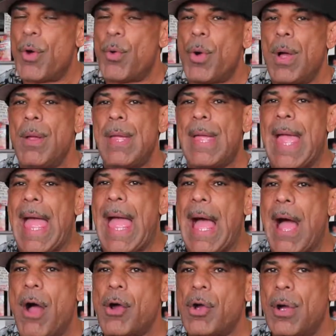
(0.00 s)
Well,
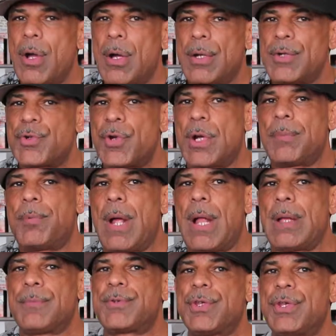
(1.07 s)
alcohol and drug
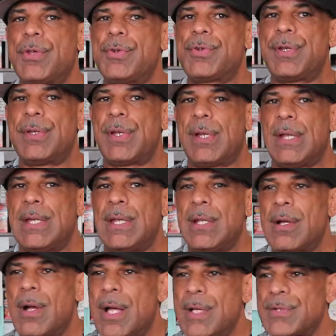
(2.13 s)
problems are usually the leading
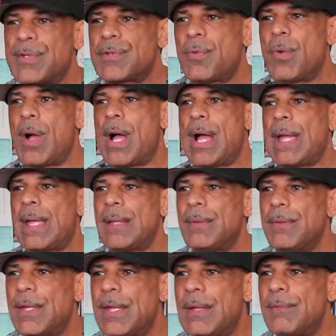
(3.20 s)
causes why
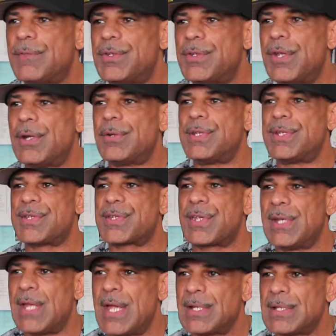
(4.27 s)
they're
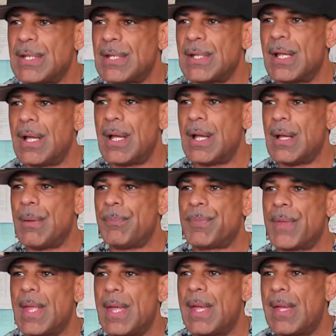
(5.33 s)
disconnecting.
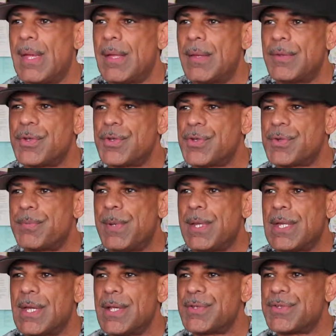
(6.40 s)
It's
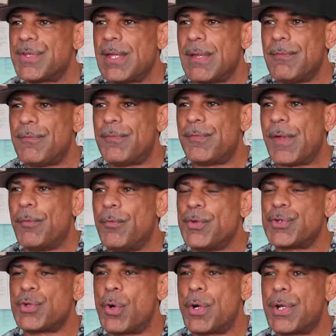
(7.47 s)
because they
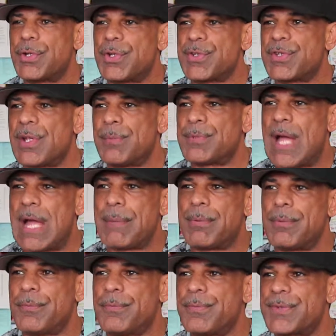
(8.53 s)
resorted to some type
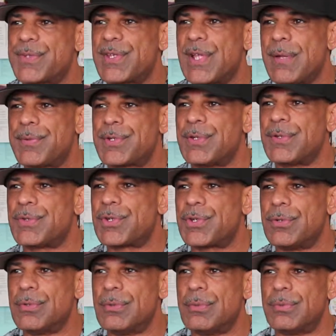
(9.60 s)
of substance
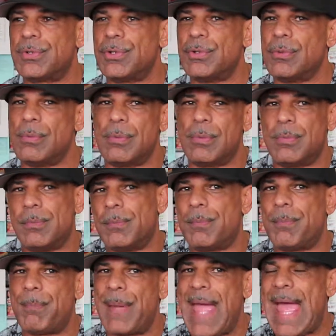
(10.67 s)
to
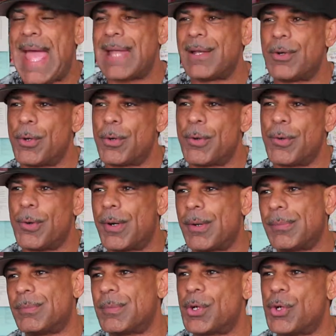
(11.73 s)
pad or
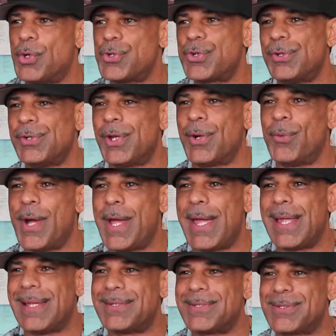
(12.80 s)
cushion their
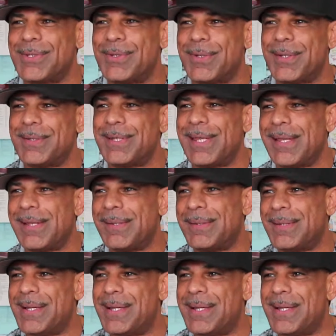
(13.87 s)
weight so that they